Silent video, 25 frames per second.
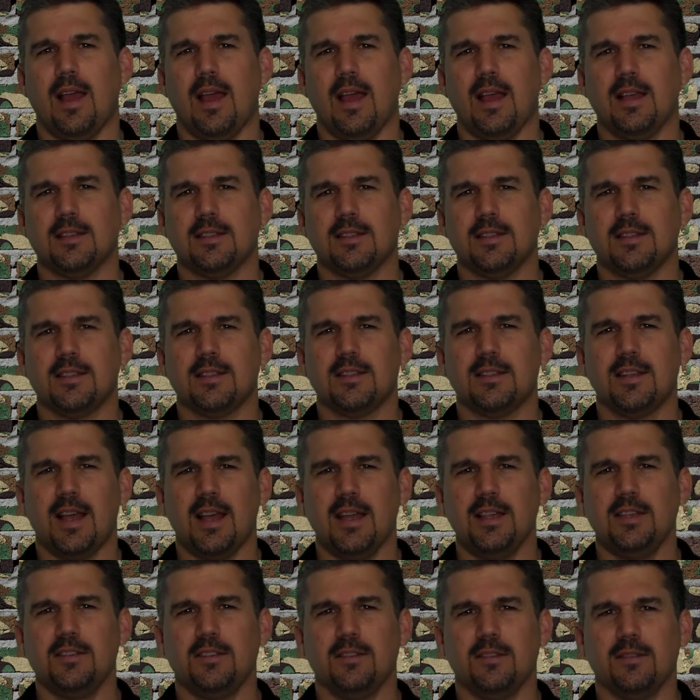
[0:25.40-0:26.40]
as
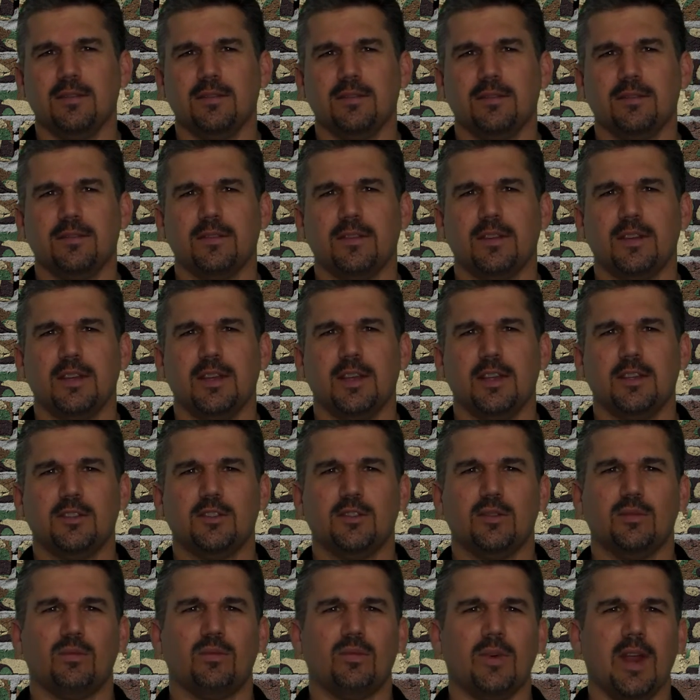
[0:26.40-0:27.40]
decisive is
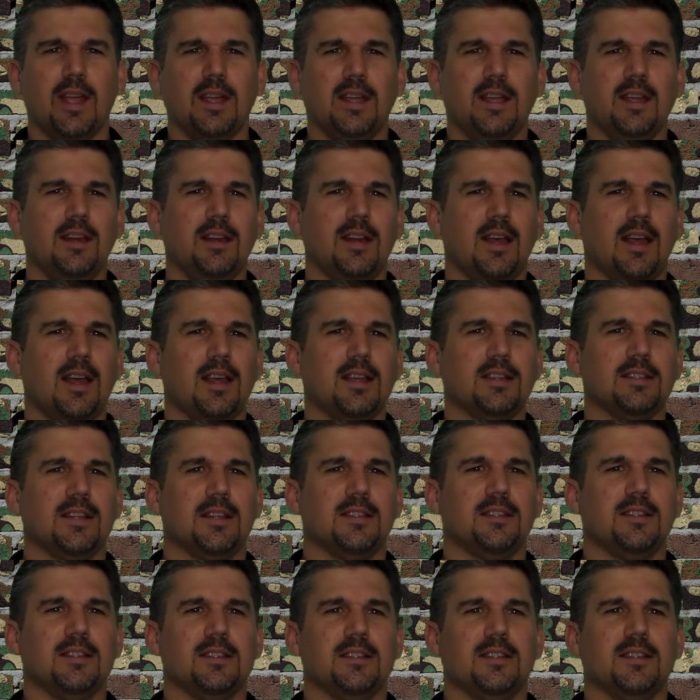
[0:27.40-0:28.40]
to recognize
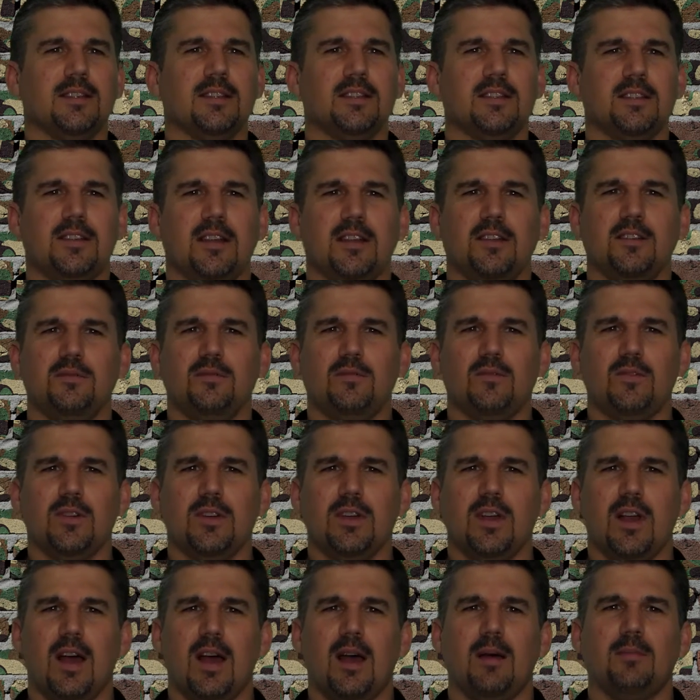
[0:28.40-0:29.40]
that the successful
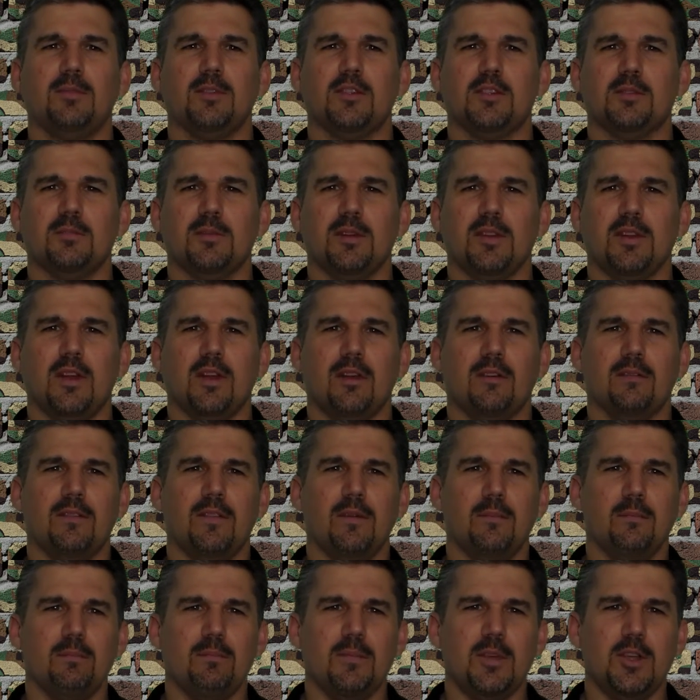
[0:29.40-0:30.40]
accomplishment of
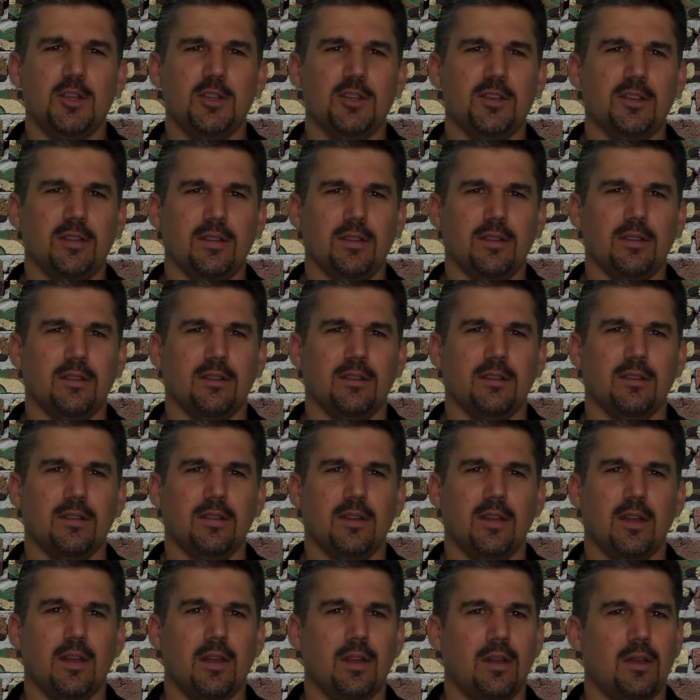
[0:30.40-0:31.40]
the mission,
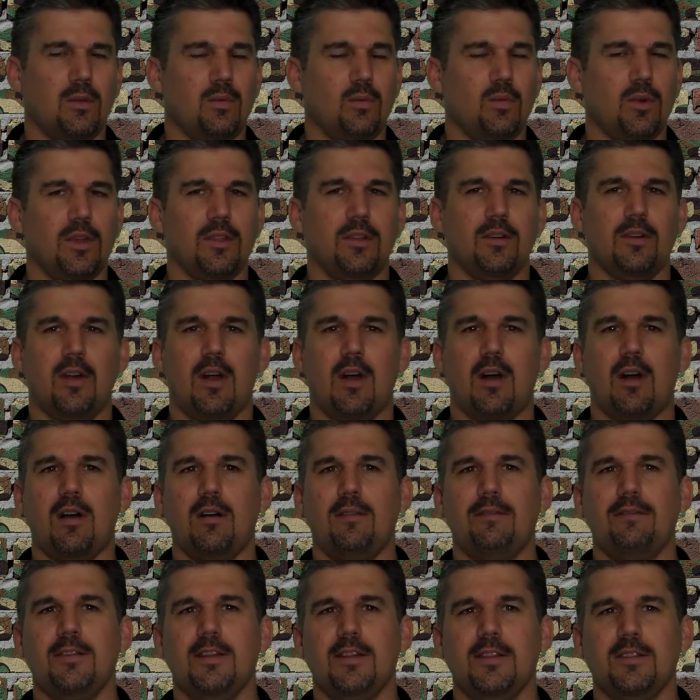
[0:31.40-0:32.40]
whether
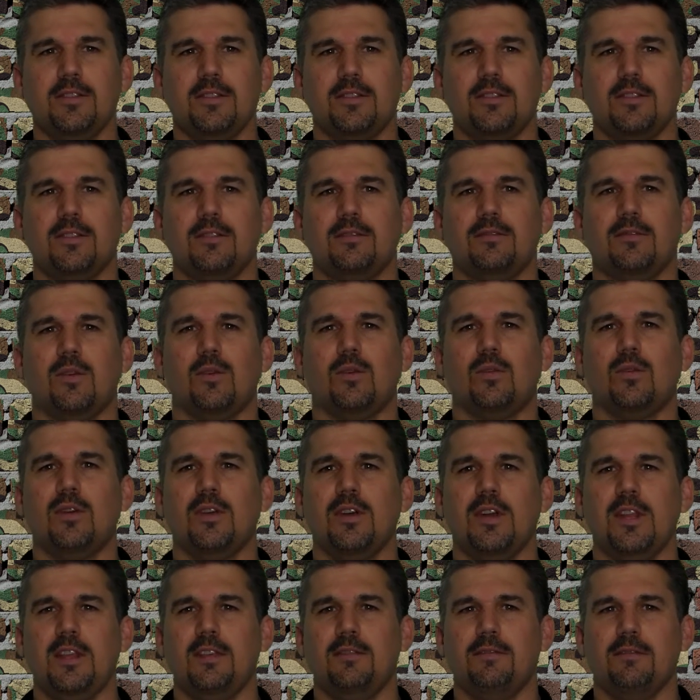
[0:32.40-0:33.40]
offensive
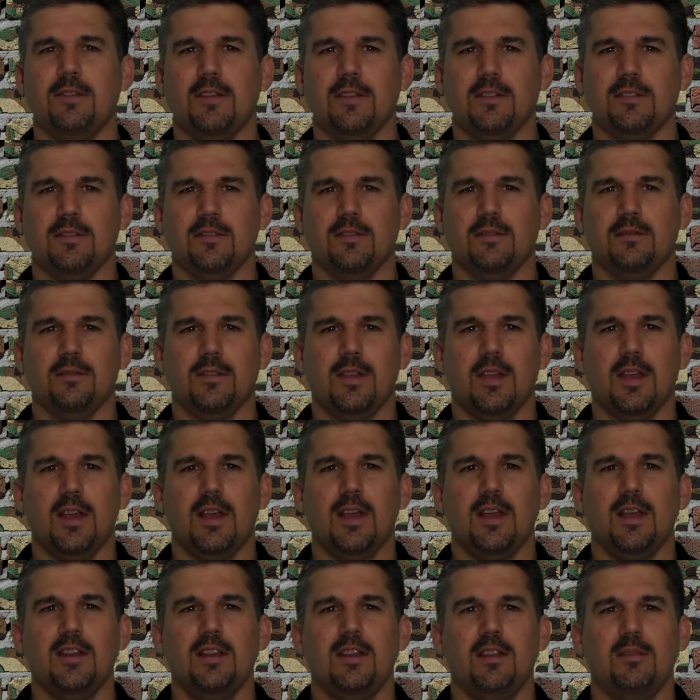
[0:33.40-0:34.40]
or defensive,
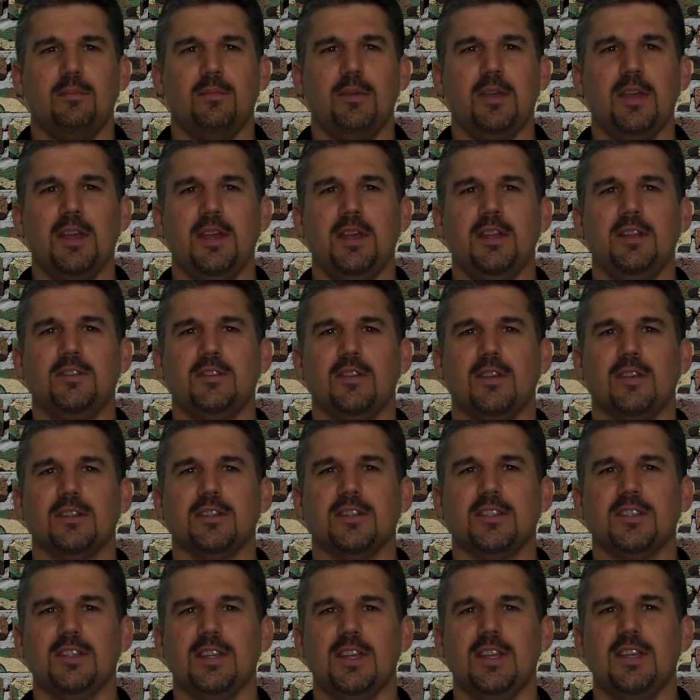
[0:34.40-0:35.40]
depends
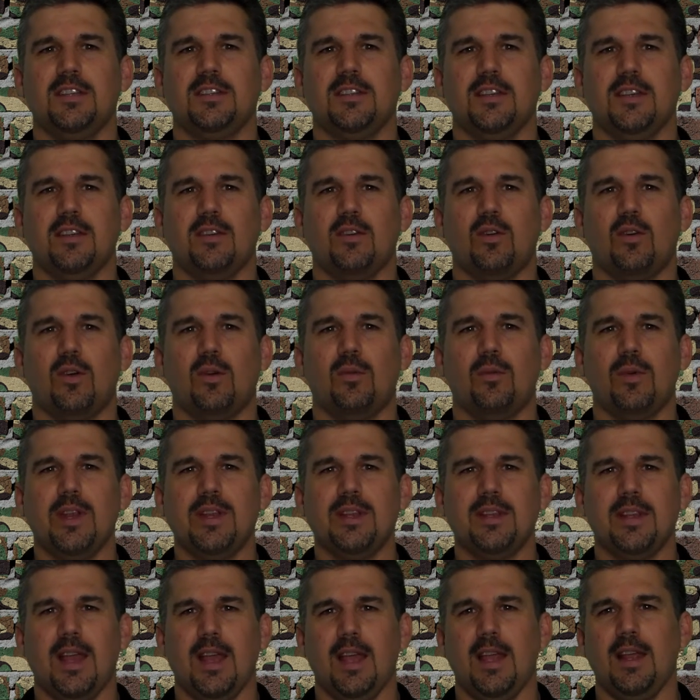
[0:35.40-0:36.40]
on seizing or
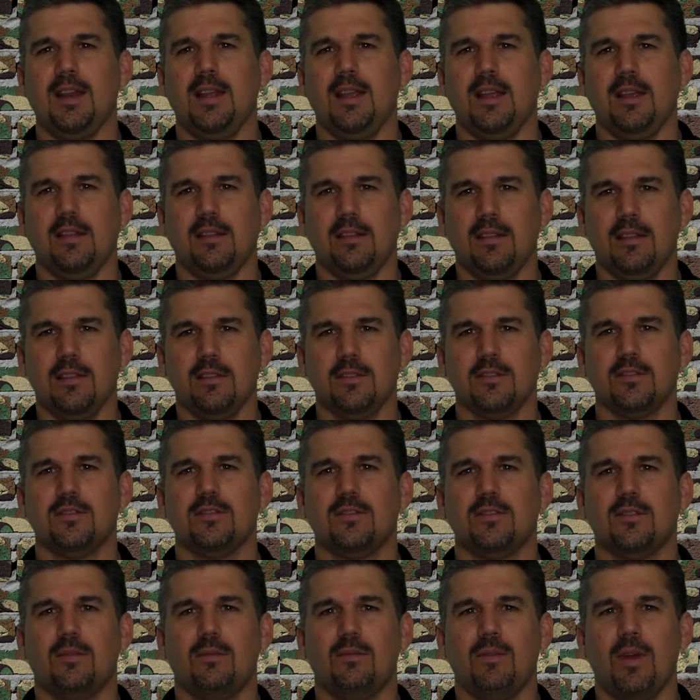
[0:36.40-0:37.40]
retaining this
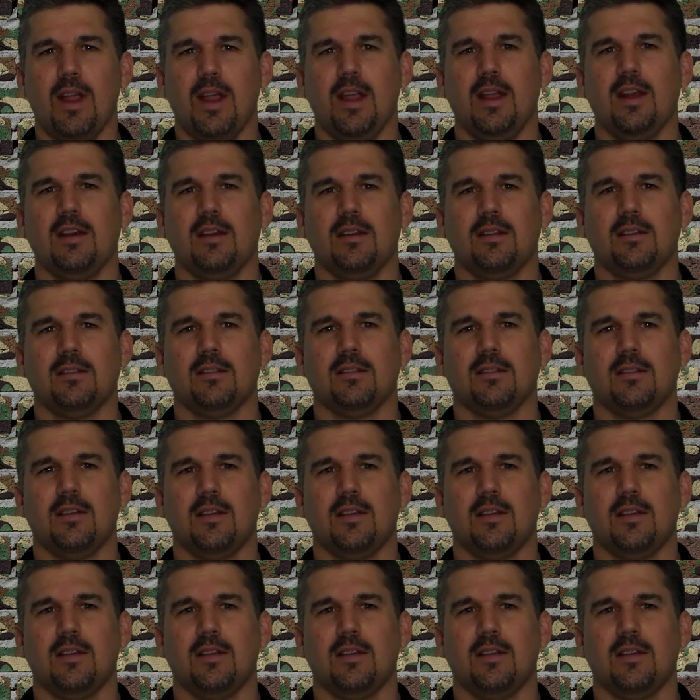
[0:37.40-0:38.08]
terrain.